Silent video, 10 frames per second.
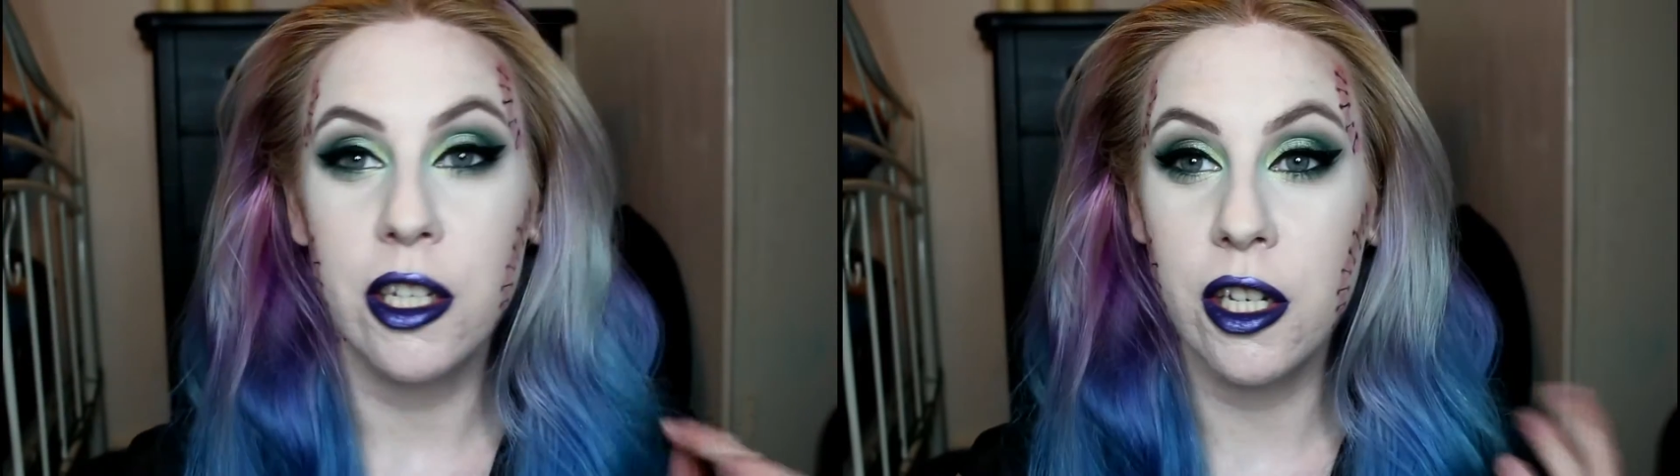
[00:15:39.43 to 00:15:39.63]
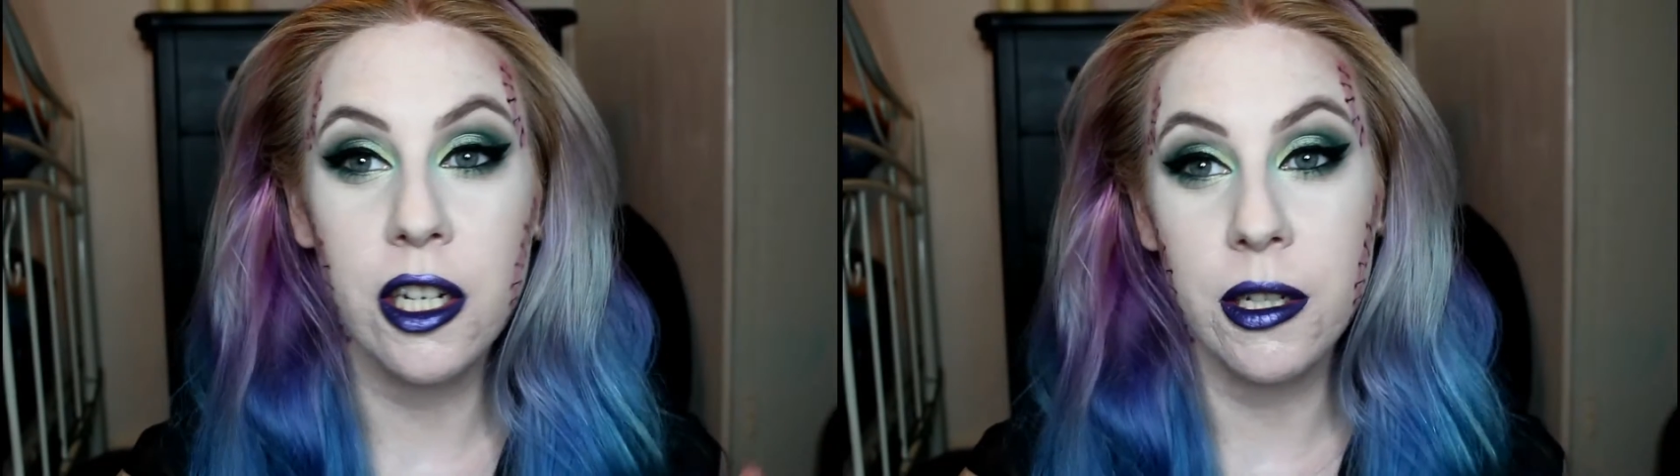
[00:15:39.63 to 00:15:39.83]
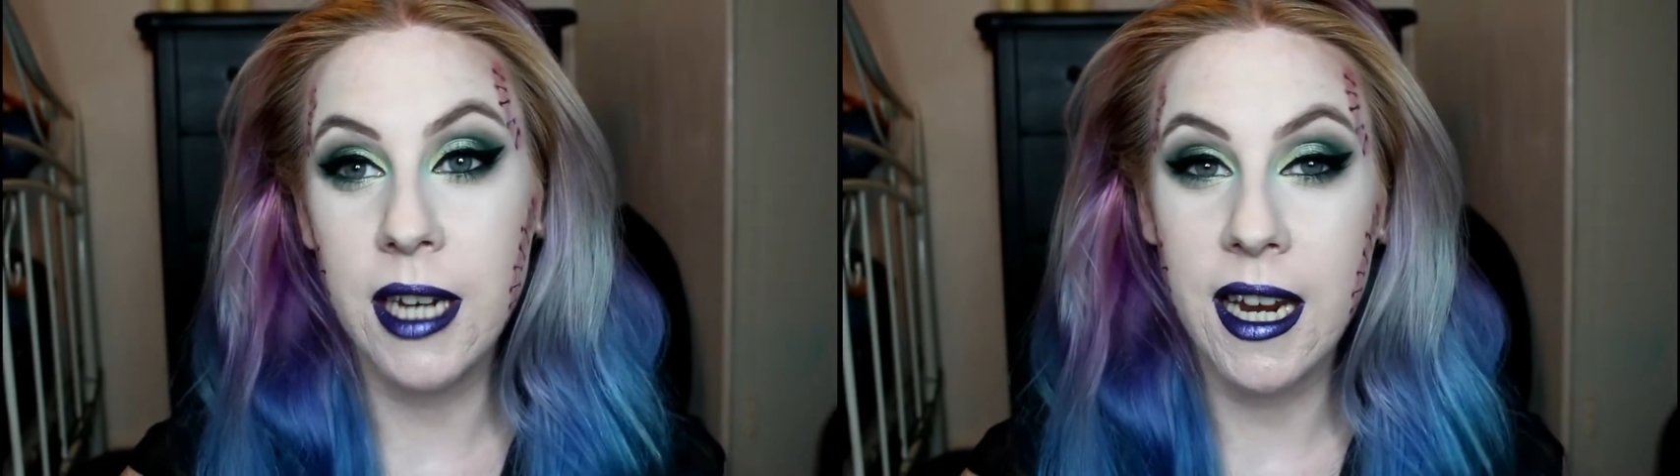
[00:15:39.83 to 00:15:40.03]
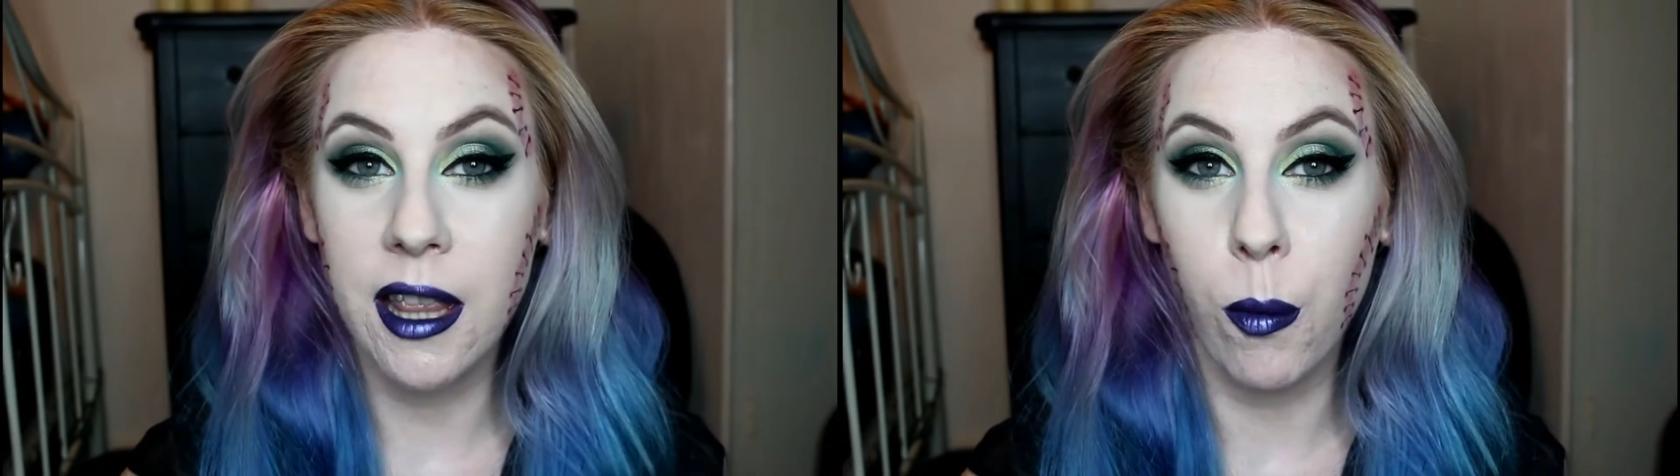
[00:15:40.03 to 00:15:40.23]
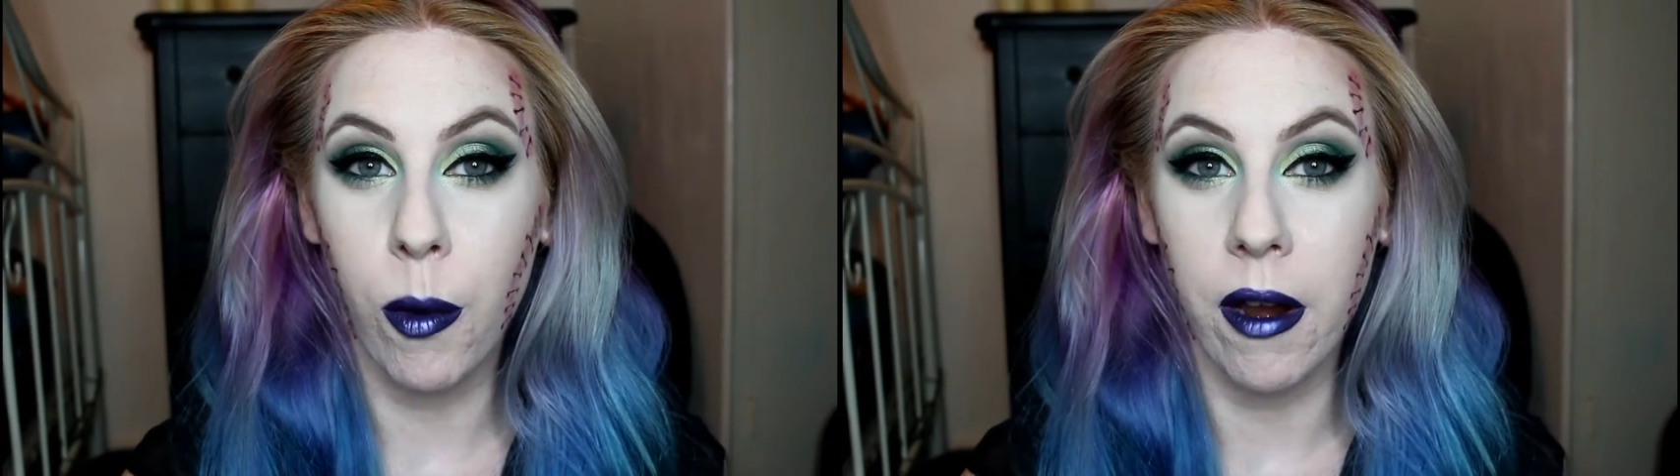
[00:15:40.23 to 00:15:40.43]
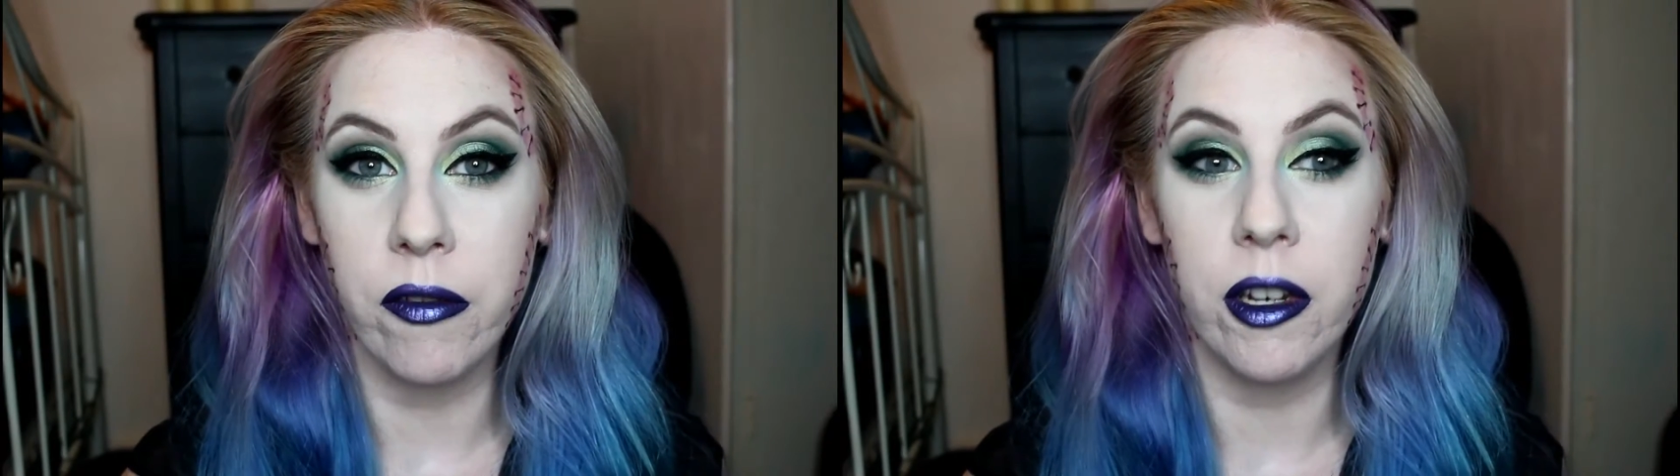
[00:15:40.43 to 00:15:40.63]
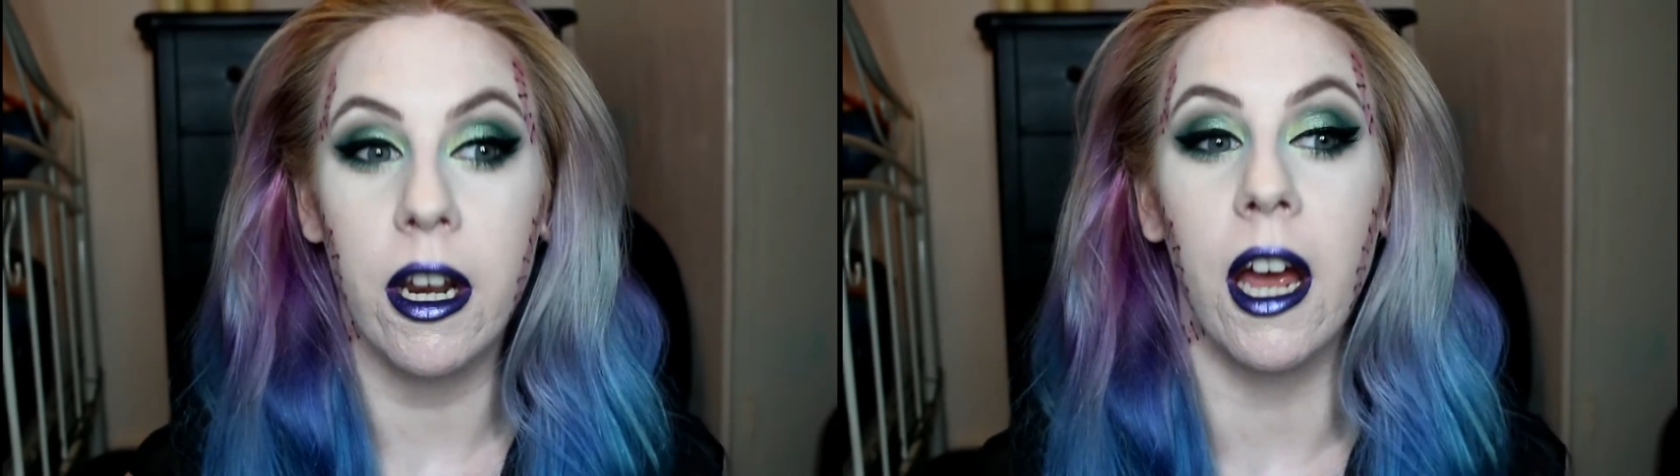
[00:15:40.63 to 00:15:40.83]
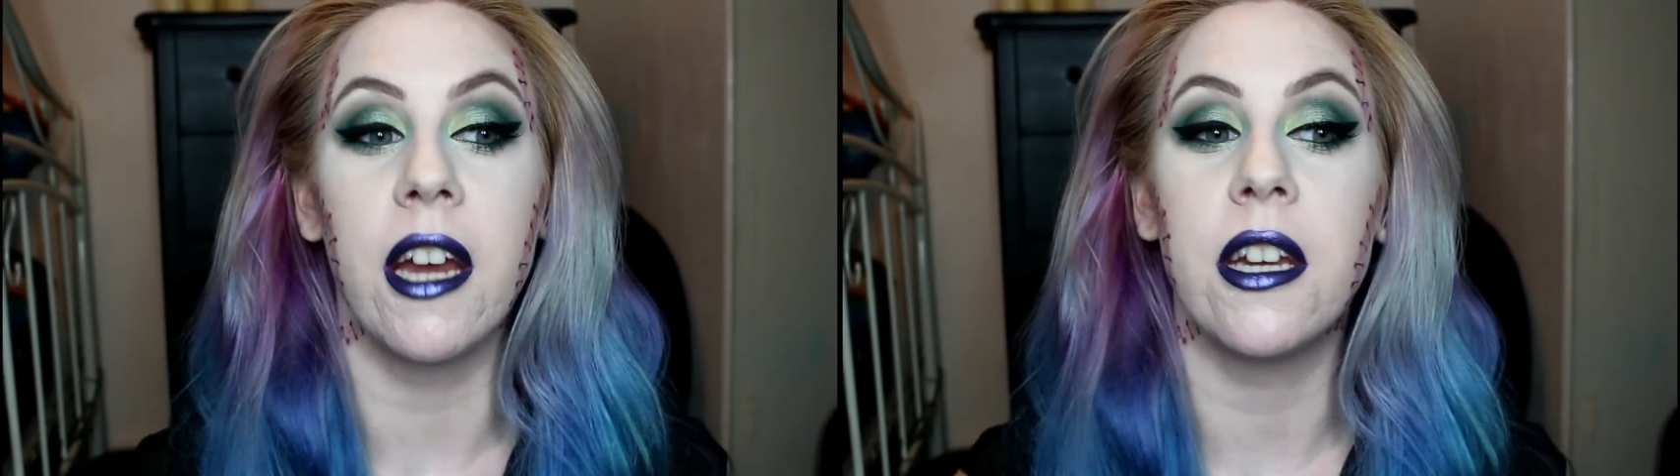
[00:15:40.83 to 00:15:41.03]
So you can take them wherever
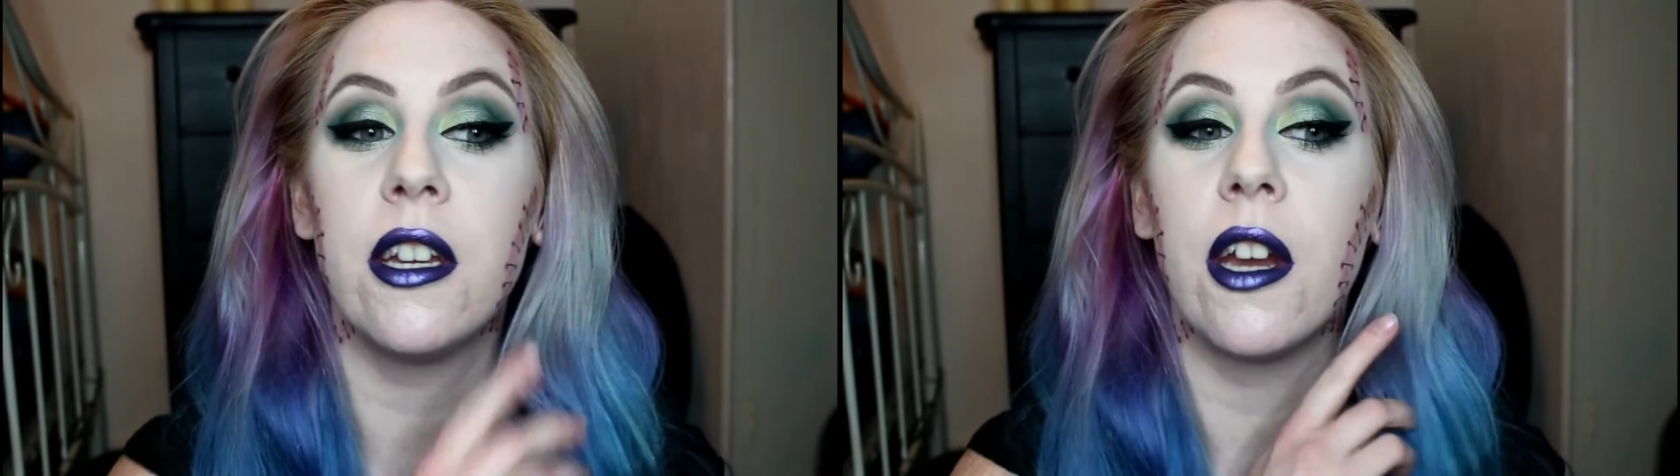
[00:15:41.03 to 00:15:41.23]
you like.